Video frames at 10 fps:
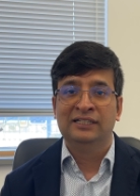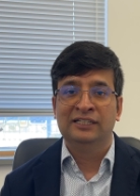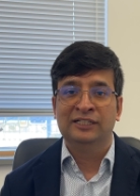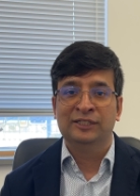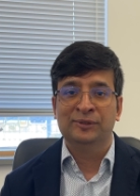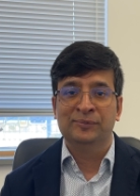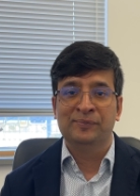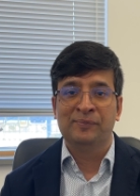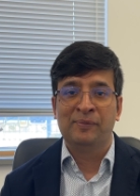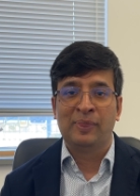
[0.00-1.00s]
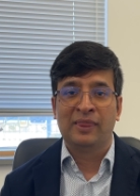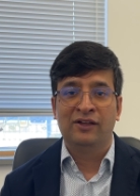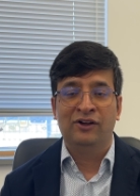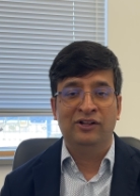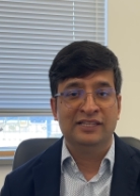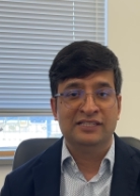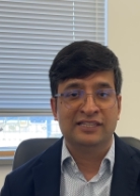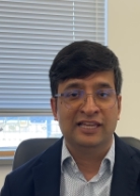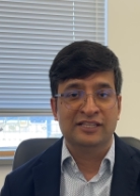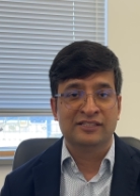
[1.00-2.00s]
all these
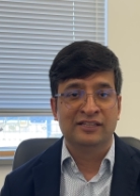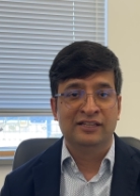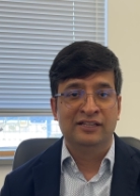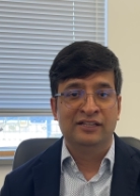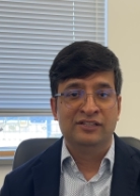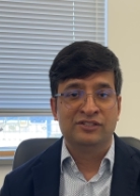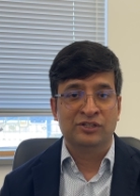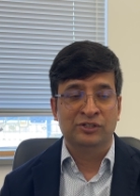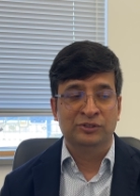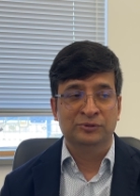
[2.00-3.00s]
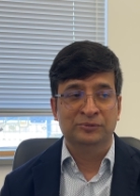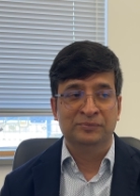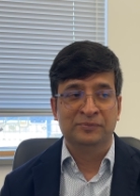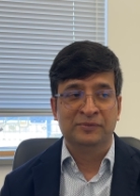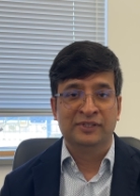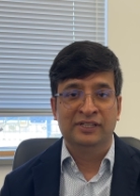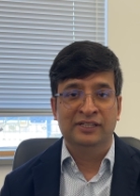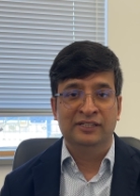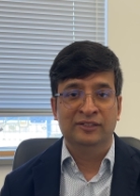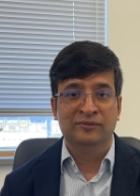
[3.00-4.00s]
things. So
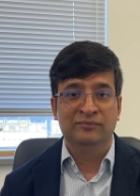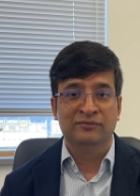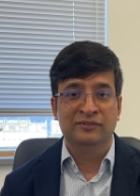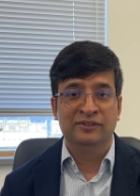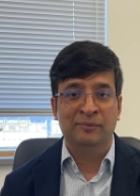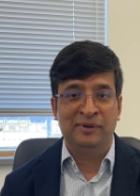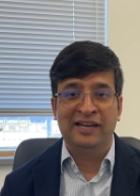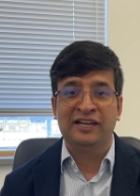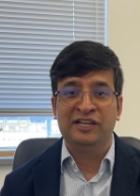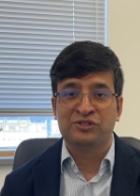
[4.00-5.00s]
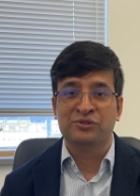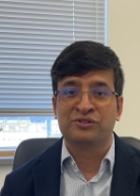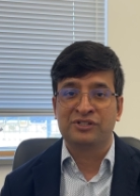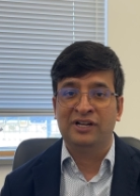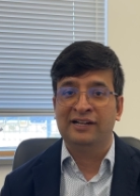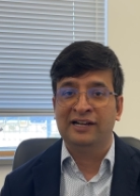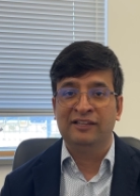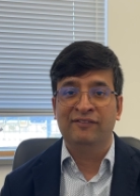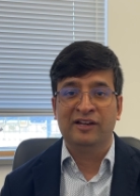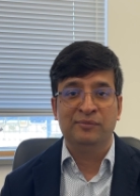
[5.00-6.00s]
the planning needs to start at the
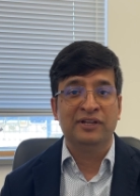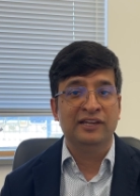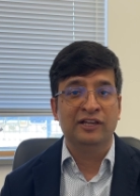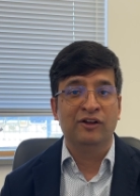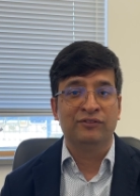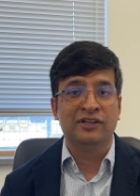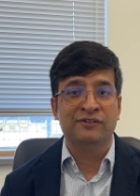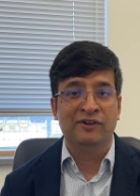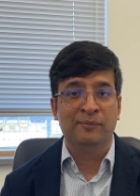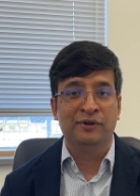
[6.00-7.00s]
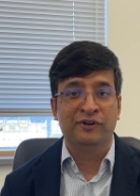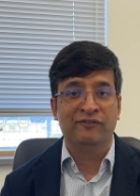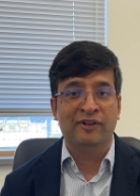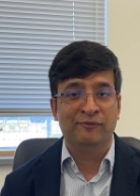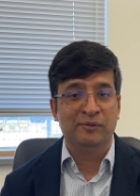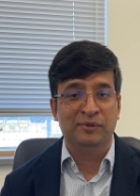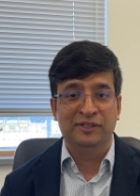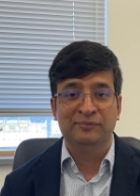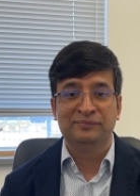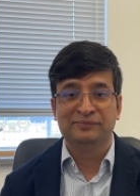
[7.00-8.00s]
very beginning of the development of MVP.
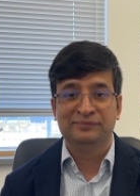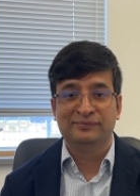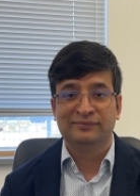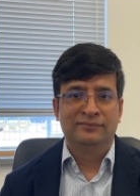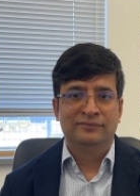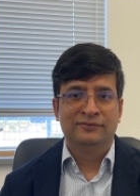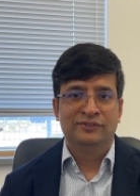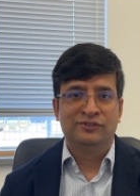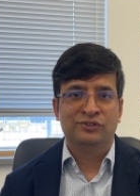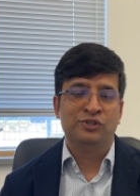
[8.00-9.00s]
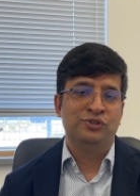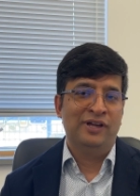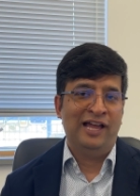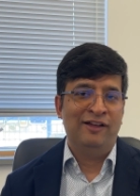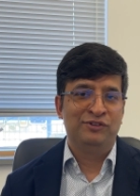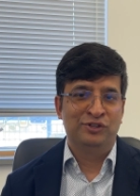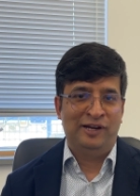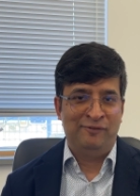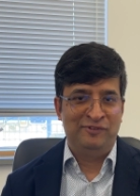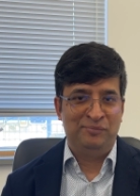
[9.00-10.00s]
So you have your
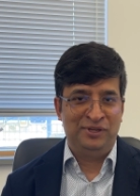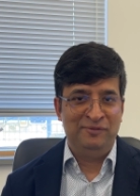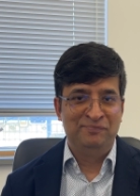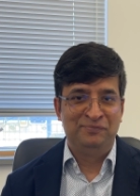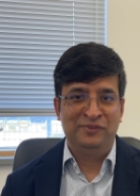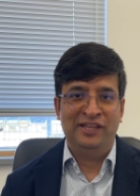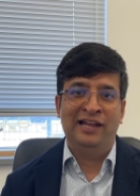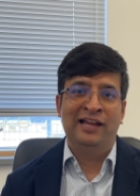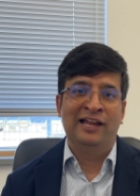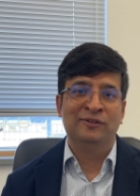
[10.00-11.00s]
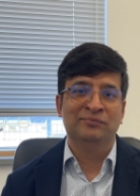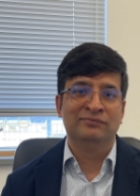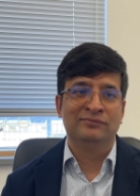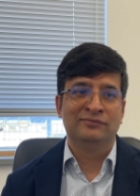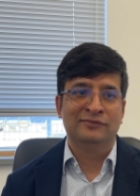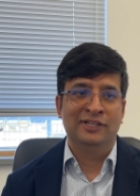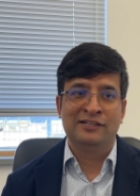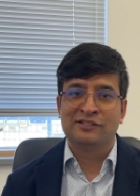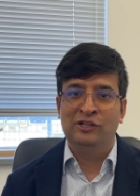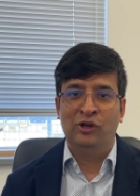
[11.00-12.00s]
MVP and
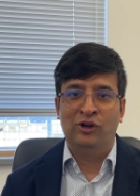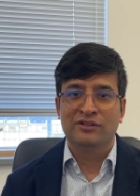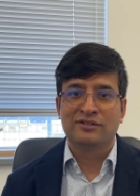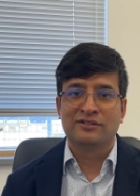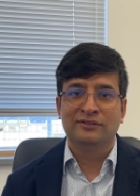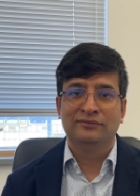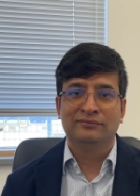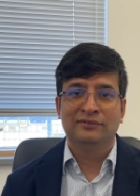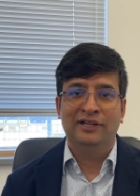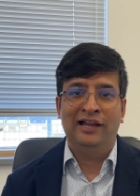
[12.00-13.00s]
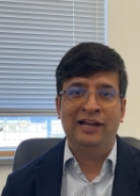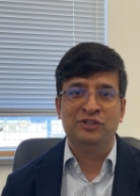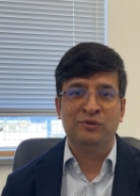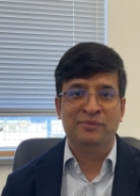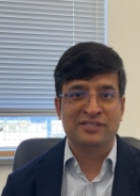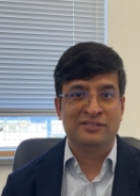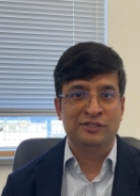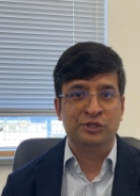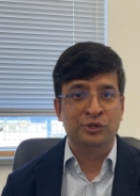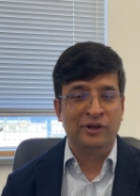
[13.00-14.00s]
it's launched and your business
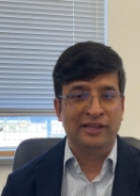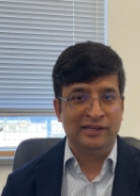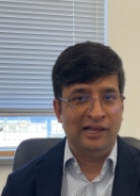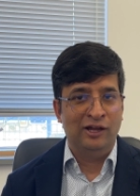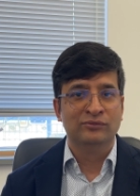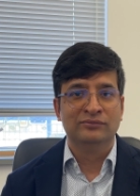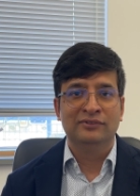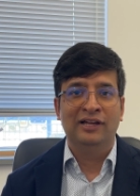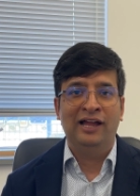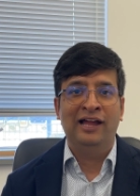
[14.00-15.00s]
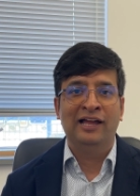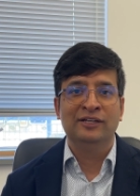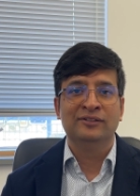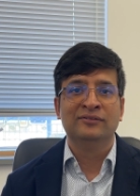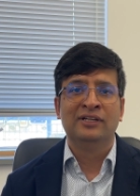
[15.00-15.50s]
is growing now, and